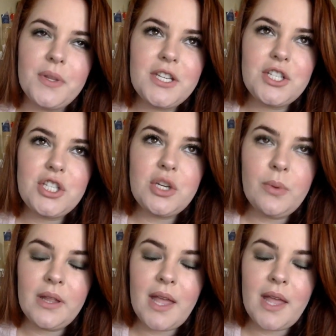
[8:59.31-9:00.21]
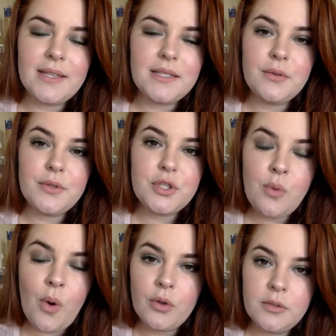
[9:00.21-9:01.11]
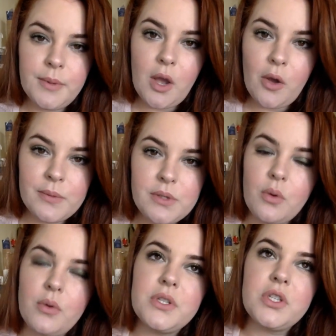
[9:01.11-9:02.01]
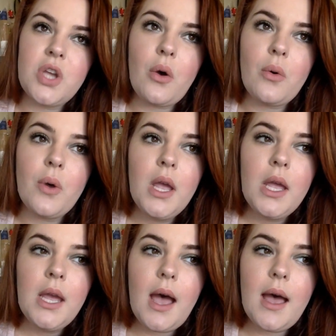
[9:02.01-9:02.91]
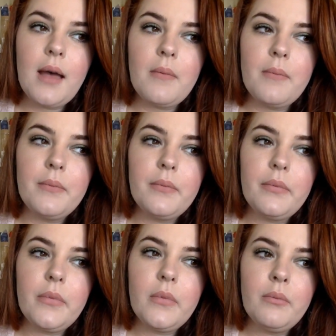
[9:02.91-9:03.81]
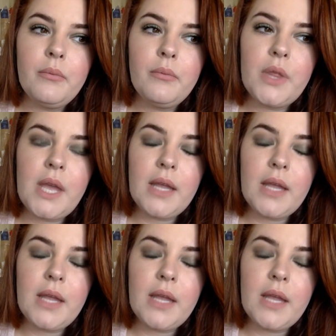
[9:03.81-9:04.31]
But then she realized I was too old to be homeschooled, so um, they